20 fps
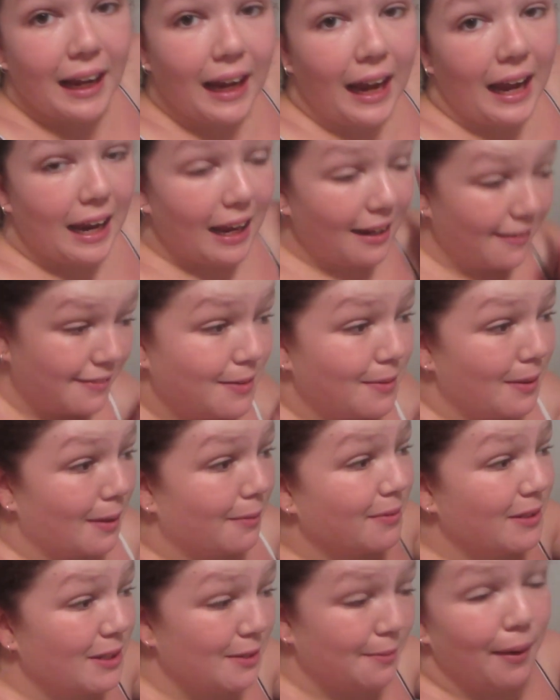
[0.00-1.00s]
I have to be
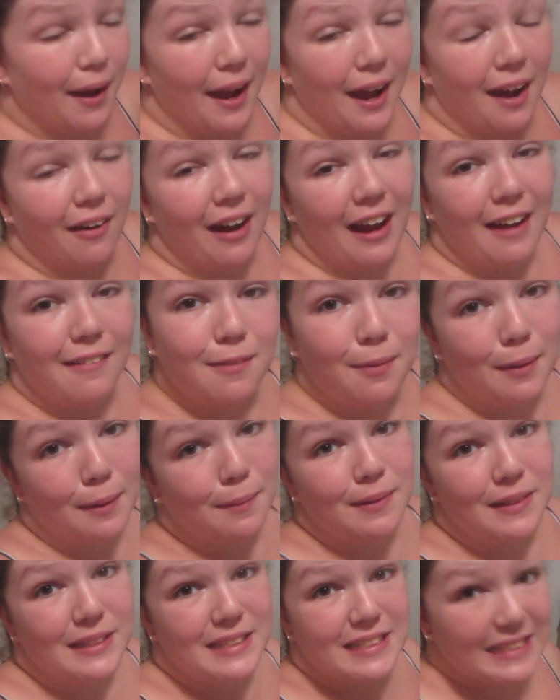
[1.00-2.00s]
up super hour. I have to be
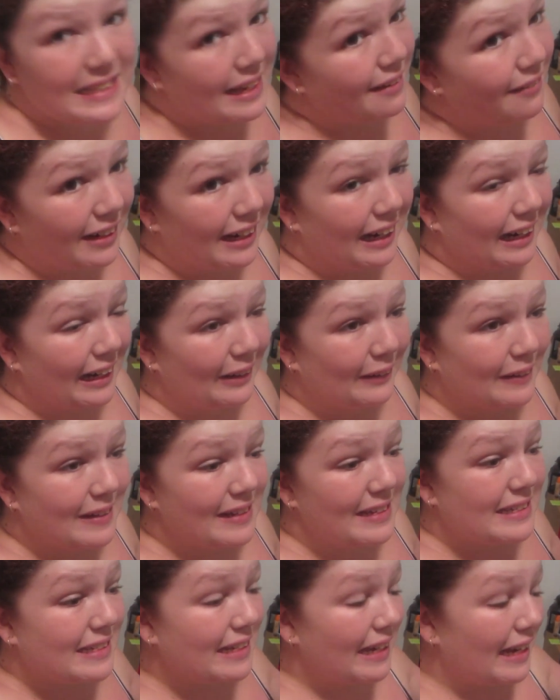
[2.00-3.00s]
up in seven
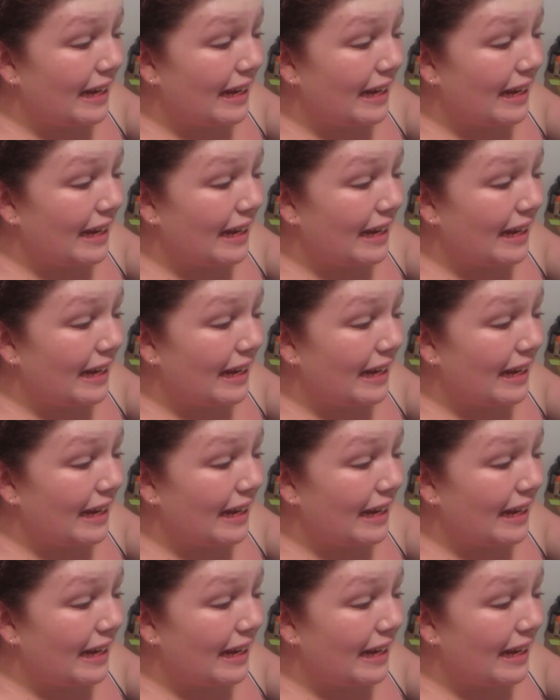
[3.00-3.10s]
hours.